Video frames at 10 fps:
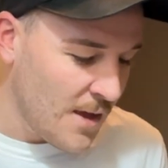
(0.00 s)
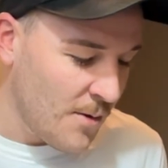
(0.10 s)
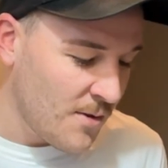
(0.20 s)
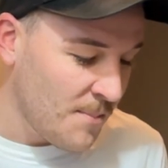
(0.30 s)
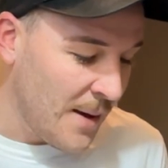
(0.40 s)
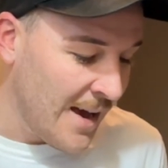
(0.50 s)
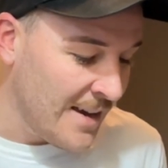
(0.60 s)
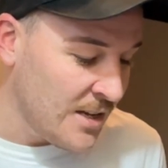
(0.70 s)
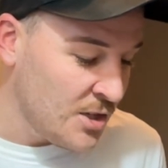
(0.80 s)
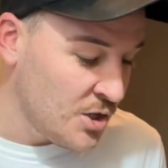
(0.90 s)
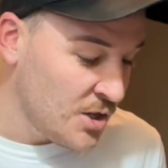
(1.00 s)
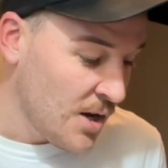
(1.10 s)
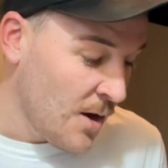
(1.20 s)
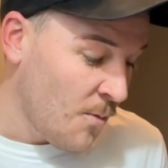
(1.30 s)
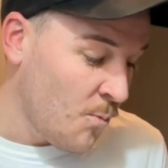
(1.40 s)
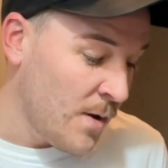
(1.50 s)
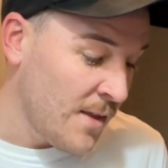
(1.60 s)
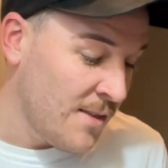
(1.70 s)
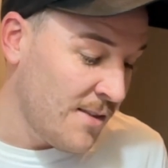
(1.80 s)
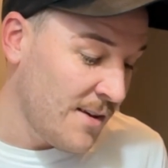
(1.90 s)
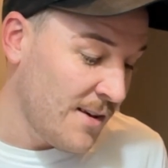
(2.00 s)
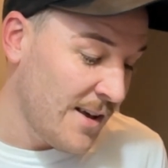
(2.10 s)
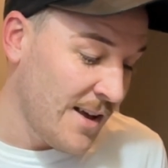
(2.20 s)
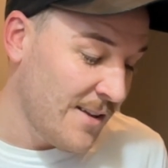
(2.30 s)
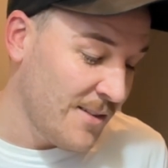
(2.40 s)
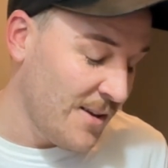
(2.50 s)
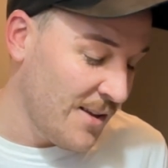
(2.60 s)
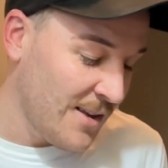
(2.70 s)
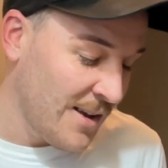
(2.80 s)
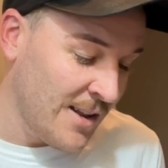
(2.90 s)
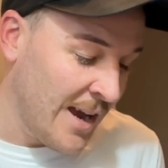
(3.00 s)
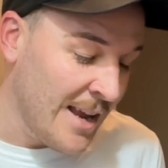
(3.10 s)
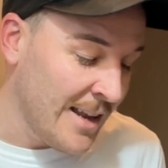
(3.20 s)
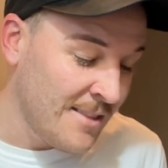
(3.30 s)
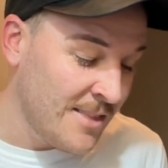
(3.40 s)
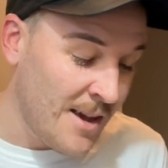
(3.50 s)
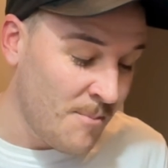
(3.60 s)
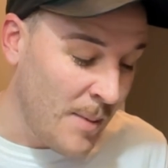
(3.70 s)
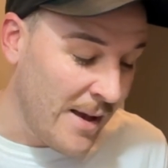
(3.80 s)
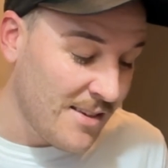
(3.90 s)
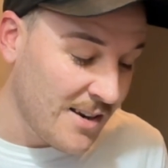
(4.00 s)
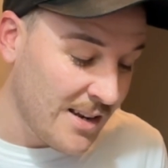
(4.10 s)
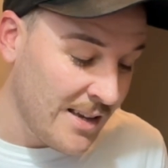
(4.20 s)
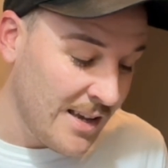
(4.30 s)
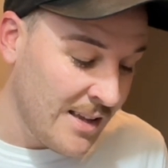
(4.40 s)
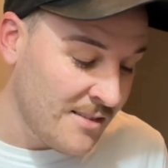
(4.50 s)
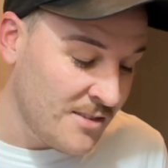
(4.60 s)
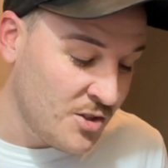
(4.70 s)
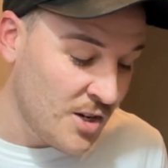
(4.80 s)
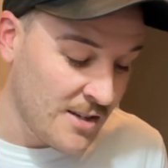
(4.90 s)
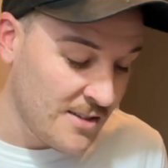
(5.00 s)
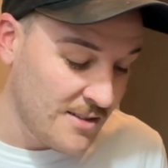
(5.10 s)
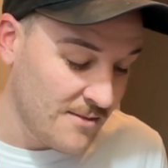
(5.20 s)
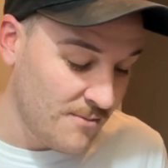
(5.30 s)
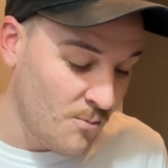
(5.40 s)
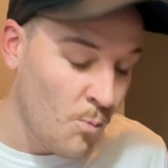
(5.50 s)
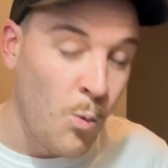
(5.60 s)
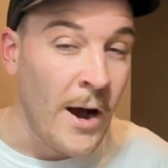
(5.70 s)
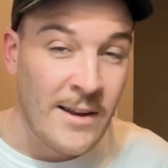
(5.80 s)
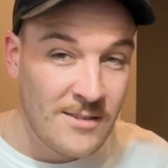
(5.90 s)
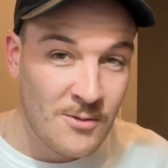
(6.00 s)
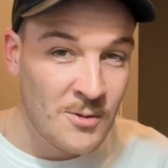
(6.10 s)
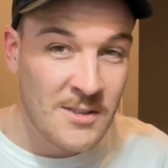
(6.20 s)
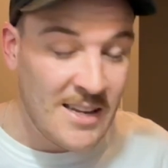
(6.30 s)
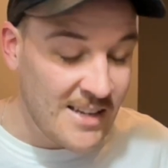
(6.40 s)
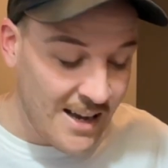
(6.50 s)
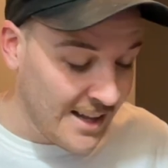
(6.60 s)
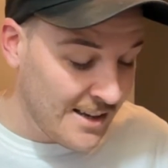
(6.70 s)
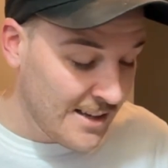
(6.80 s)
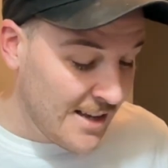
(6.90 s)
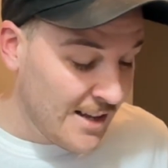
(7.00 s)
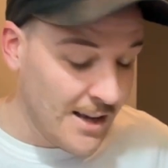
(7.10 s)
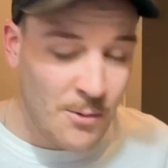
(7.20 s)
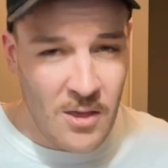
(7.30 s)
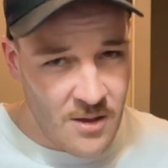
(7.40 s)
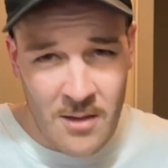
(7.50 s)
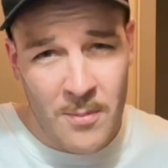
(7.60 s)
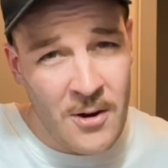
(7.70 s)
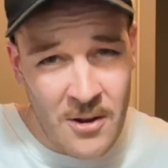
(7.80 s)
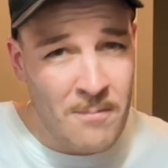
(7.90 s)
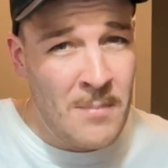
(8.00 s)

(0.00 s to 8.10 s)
there is a page with an alien that basically is just white or skin colour. Like I spoke of the